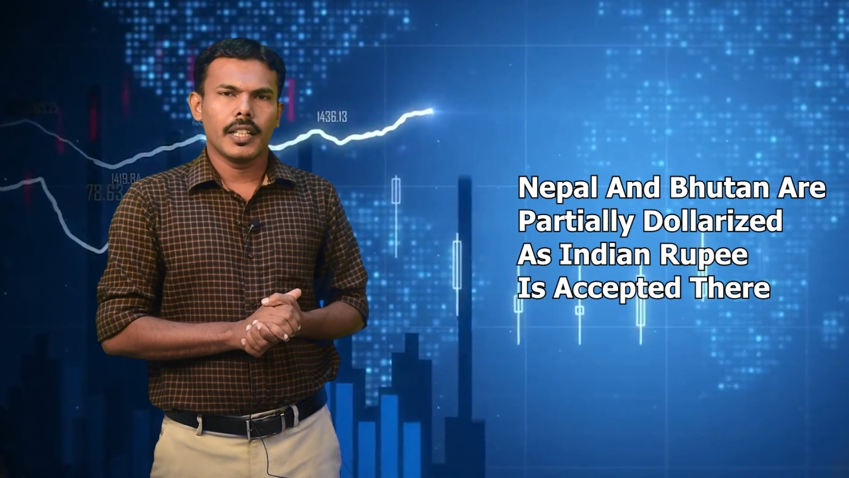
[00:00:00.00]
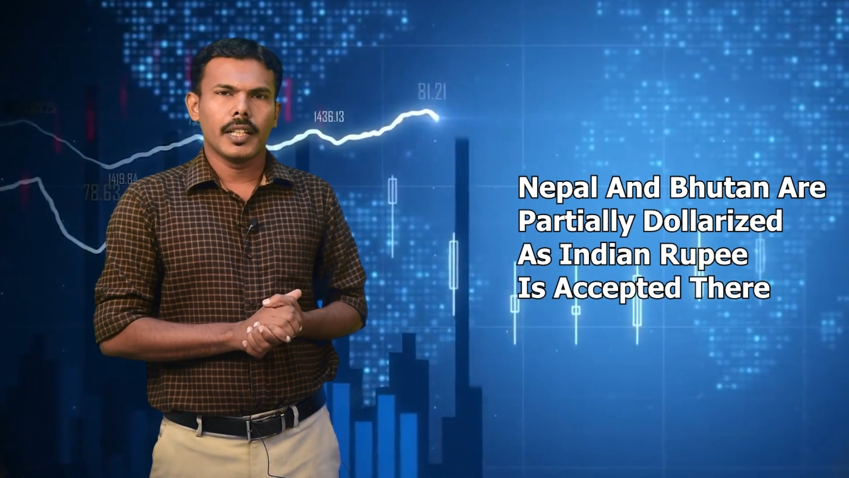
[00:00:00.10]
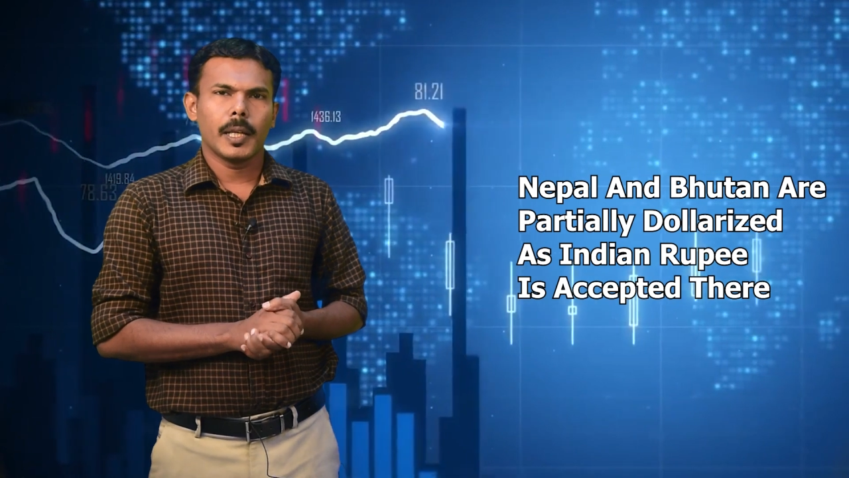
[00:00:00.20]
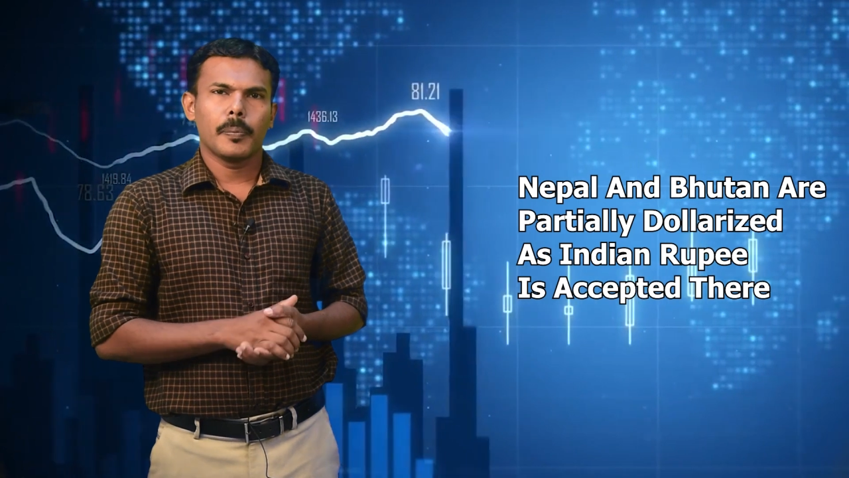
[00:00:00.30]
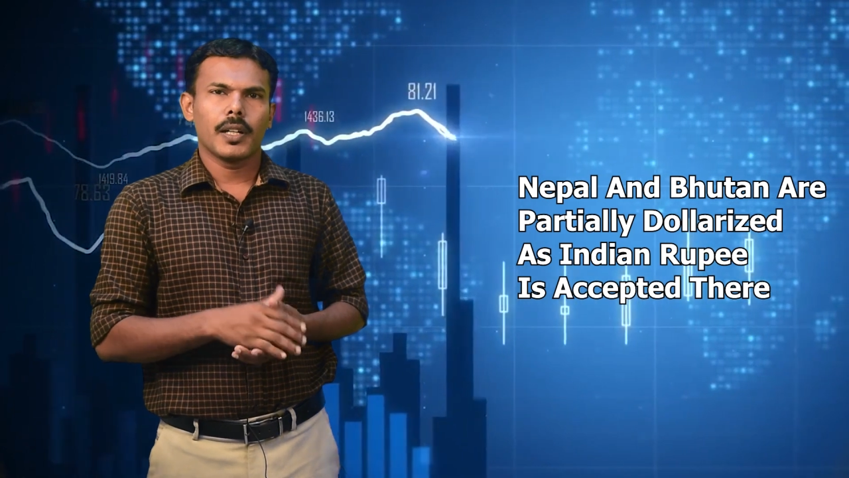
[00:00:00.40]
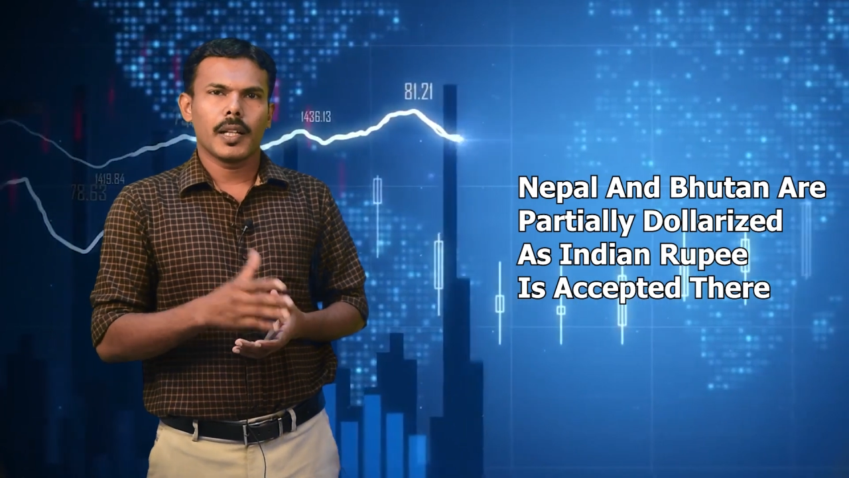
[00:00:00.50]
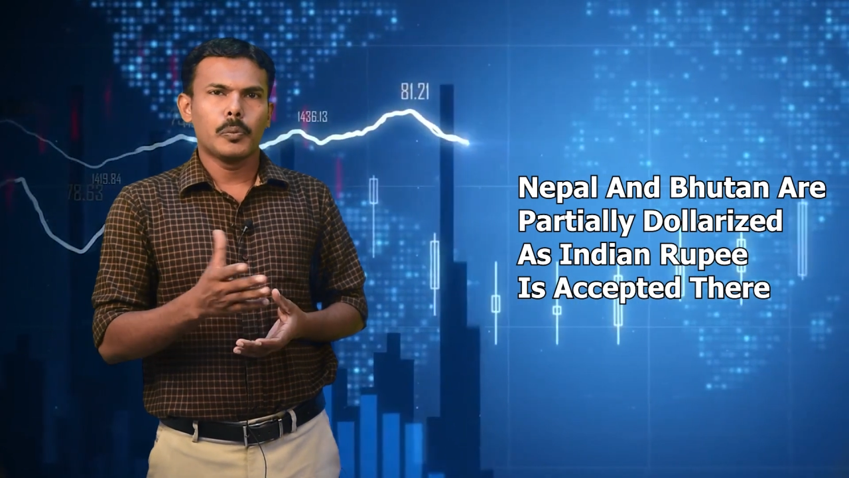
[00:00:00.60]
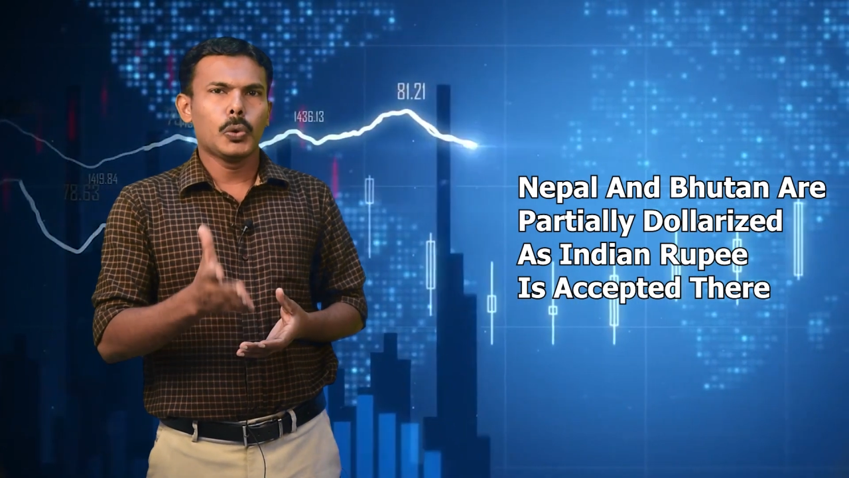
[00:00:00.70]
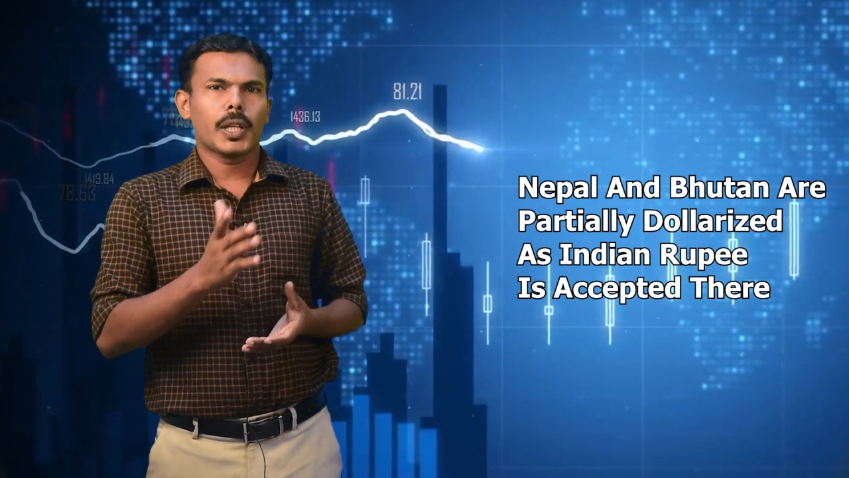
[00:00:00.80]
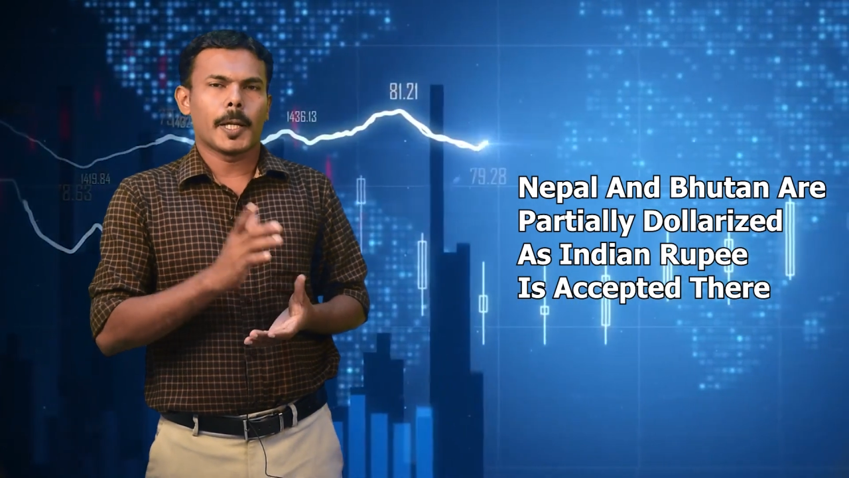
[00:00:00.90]
in Nepal
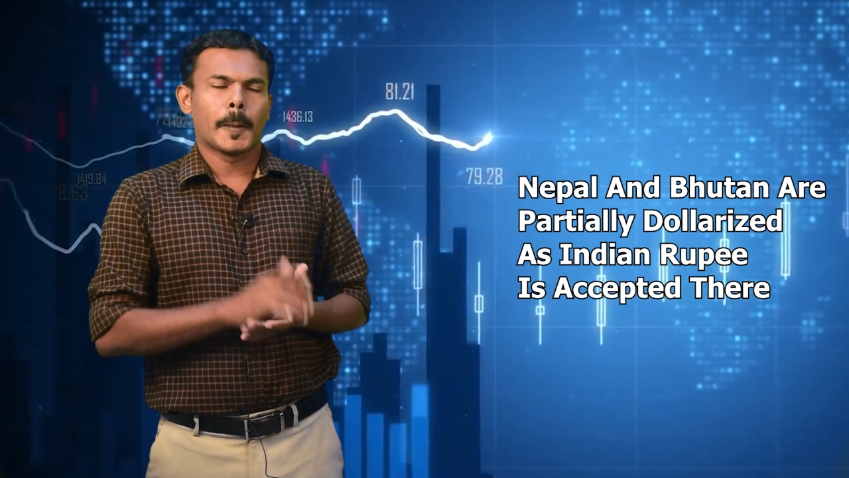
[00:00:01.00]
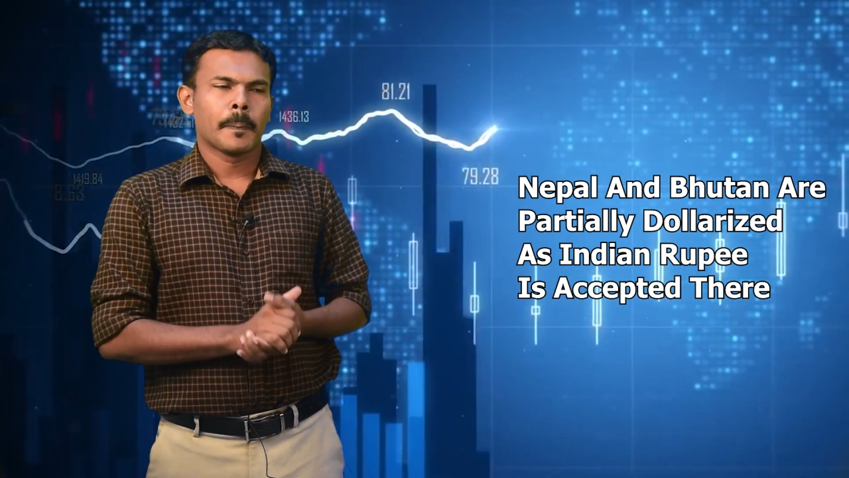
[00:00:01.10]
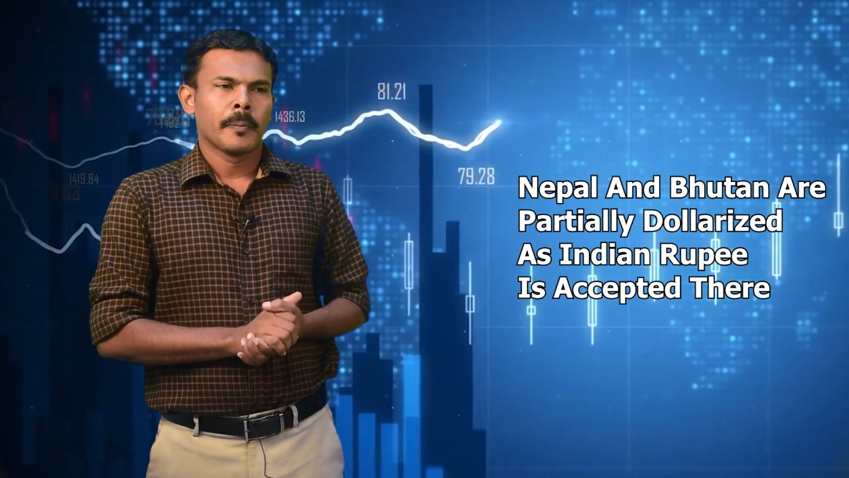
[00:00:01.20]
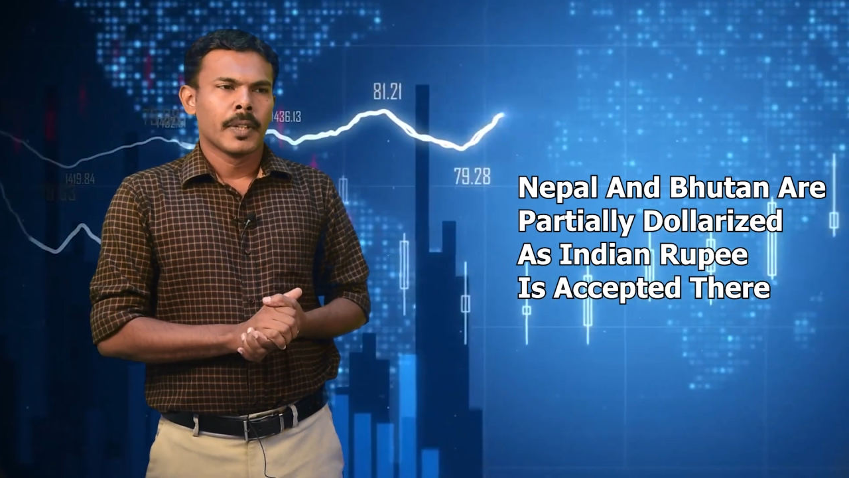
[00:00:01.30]
and Bhutan.